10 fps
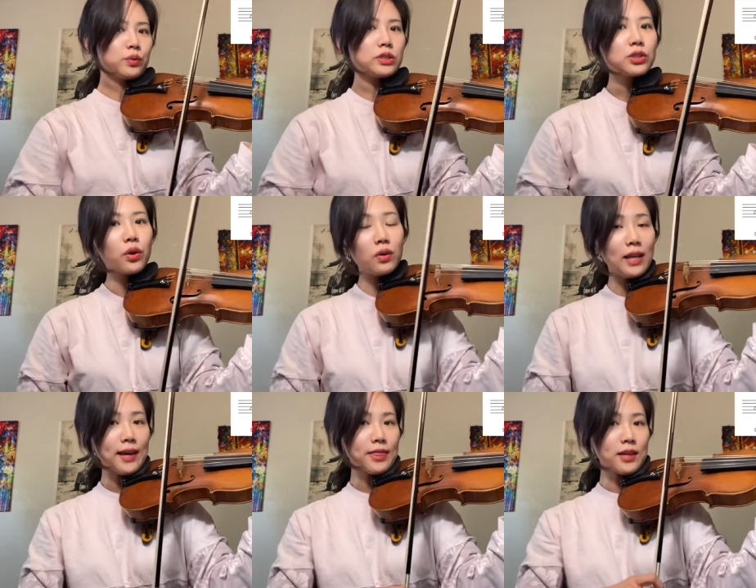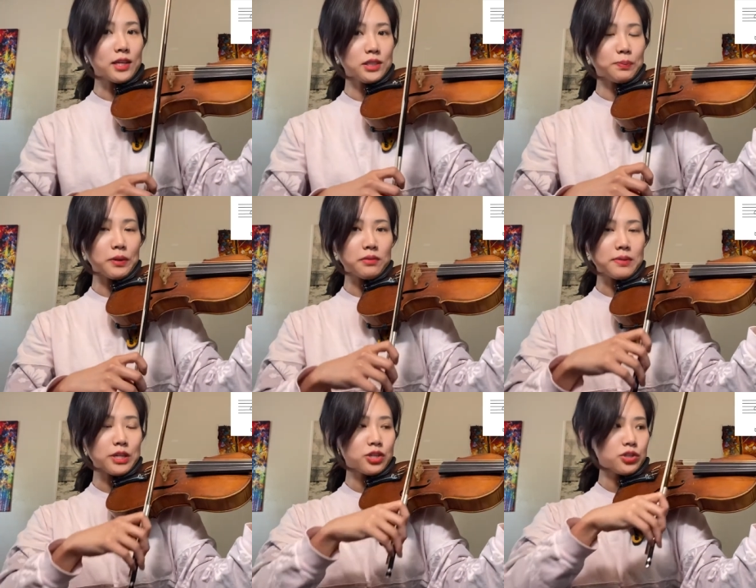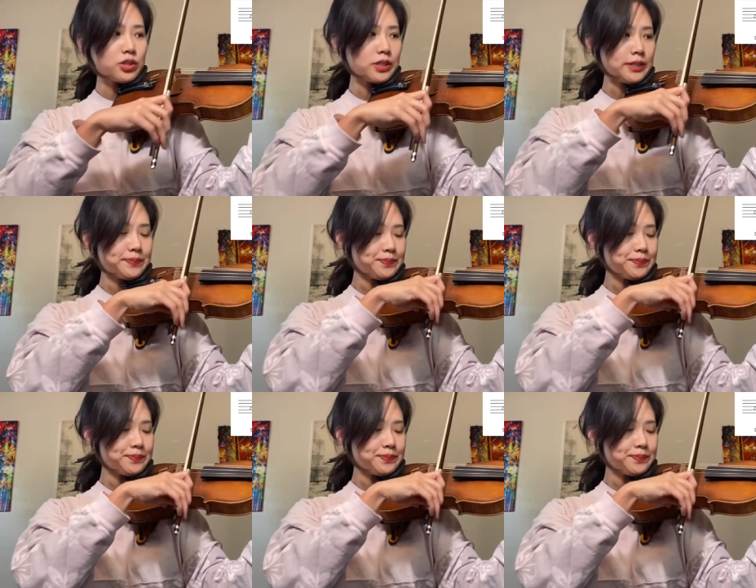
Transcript: go like this, but make sure.